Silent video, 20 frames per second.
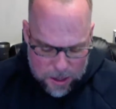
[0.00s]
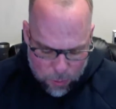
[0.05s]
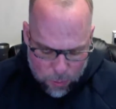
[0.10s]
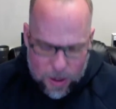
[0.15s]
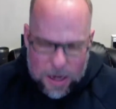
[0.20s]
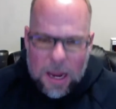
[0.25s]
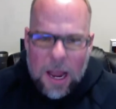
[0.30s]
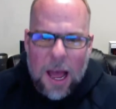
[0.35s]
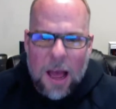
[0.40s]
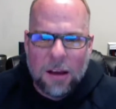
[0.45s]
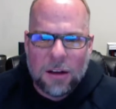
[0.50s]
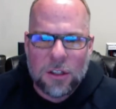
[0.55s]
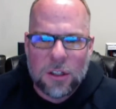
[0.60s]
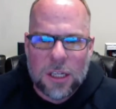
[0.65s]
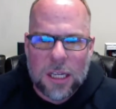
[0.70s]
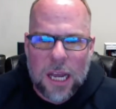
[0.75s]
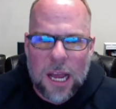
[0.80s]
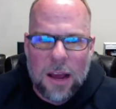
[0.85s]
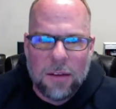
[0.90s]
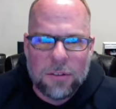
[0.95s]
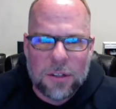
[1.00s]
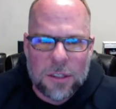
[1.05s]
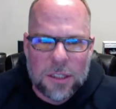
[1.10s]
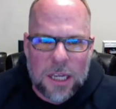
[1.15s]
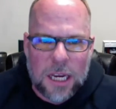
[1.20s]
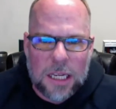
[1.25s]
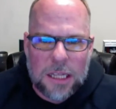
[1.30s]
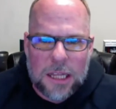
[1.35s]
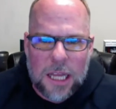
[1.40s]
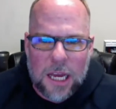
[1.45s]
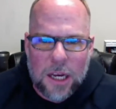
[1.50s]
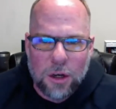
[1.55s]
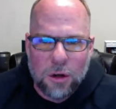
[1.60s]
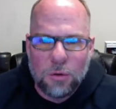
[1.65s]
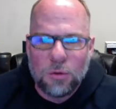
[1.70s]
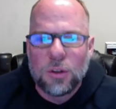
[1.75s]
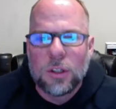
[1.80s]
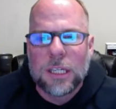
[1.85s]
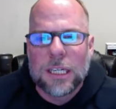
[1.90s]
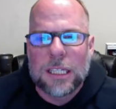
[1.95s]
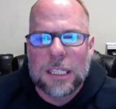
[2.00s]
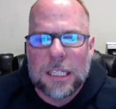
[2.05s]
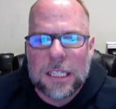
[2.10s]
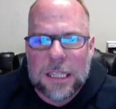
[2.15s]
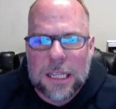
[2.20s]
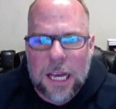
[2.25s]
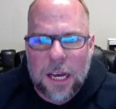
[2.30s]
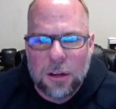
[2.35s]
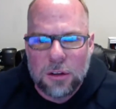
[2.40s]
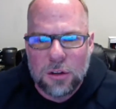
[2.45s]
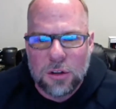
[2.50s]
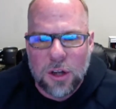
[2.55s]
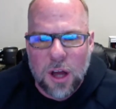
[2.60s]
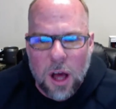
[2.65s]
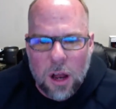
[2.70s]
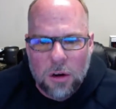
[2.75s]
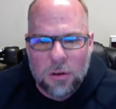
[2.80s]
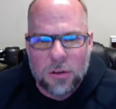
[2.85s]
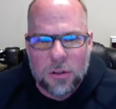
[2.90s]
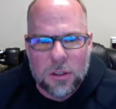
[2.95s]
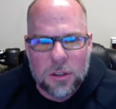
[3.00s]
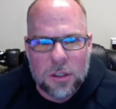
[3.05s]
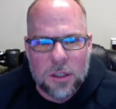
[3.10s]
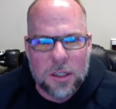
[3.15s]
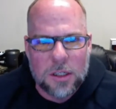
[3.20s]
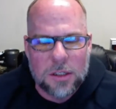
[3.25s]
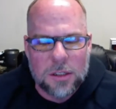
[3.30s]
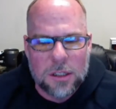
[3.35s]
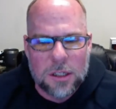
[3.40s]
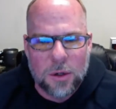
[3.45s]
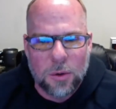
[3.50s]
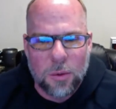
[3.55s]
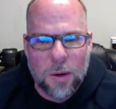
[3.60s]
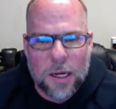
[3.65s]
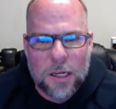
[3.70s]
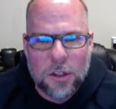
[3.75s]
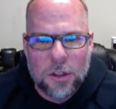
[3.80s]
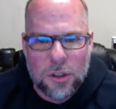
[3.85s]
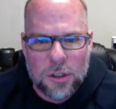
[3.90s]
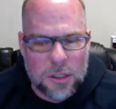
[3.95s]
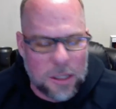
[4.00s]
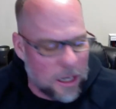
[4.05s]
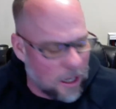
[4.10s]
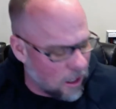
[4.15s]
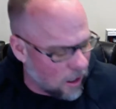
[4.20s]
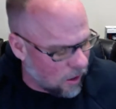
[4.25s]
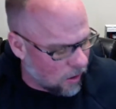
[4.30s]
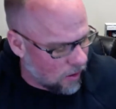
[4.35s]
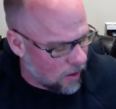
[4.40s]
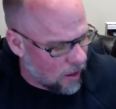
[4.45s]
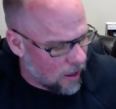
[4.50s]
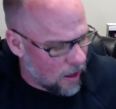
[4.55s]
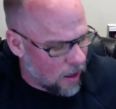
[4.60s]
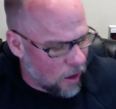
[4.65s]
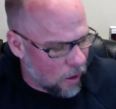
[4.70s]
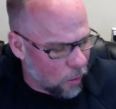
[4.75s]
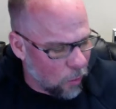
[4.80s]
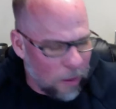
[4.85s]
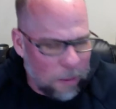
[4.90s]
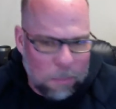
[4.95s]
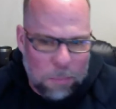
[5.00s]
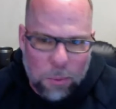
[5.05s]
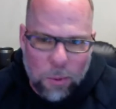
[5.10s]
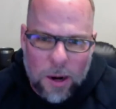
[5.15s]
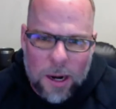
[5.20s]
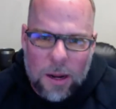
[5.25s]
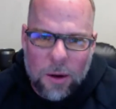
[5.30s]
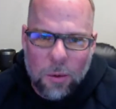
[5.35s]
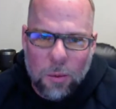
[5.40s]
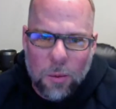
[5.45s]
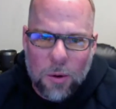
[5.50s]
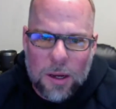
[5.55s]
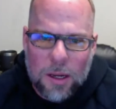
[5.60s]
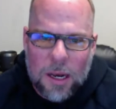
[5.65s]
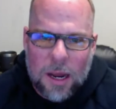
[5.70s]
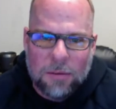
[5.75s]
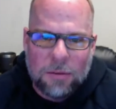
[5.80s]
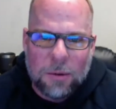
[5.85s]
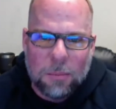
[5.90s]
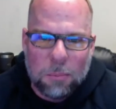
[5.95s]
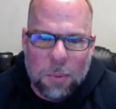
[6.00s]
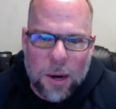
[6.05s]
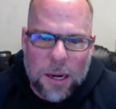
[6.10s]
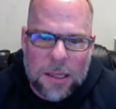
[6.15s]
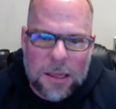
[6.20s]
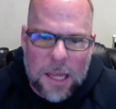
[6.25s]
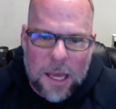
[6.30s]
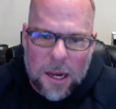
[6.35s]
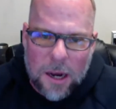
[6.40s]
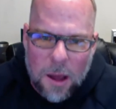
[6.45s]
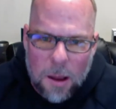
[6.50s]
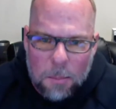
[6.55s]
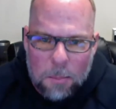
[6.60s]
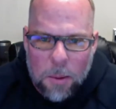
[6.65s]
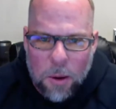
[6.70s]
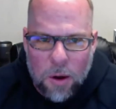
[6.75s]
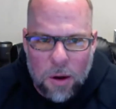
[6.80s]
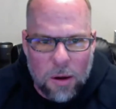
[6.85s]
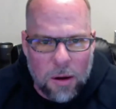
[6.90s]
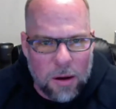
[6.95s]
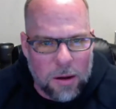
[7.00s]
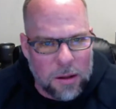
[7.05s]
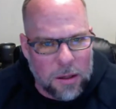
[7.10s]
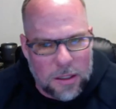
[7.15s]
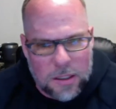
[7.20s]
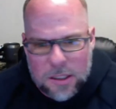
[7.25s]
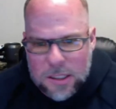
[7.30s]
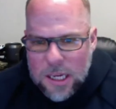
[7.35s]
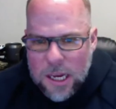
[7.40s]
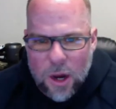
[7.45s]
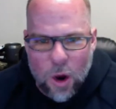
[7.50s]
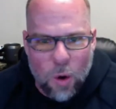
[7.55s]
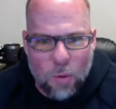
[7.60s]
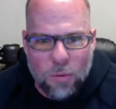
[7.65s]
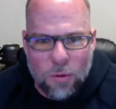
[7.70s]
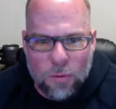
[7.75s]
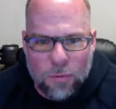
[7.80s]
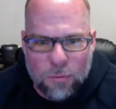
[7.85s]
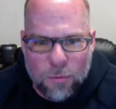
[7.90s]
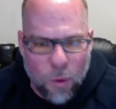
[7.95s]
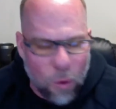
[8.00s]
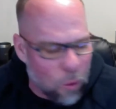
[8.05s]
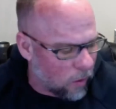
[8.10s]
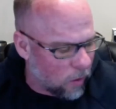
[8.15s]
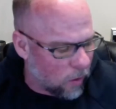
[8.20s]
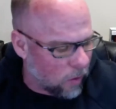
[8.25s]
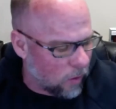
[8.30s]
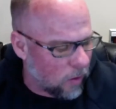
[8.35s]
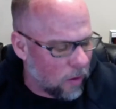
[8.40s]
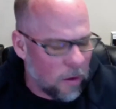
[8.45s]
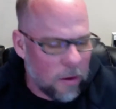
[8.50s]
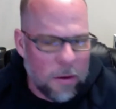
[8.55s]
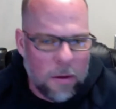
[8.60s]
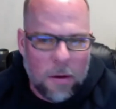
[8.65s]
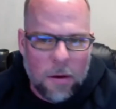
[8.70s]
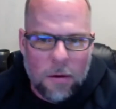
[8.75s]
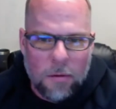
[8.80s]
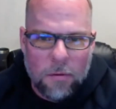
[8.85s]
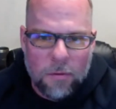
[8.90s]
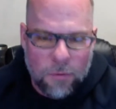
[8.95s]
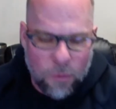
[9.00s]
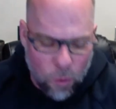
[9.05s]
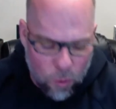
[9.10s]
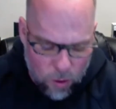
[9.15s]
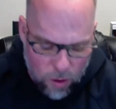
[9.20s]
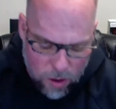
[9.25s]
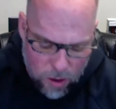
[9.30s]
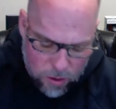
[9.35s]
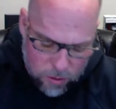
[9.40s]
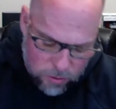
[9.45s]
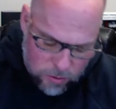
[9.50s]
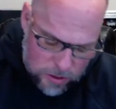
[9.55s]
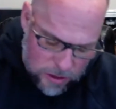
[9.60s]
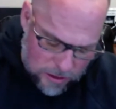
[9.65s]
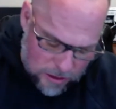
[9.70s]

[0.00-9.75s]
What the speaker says: We actually have to take that new $60,000 into consideration. Now, we'd have to break that up, let's say over four loans.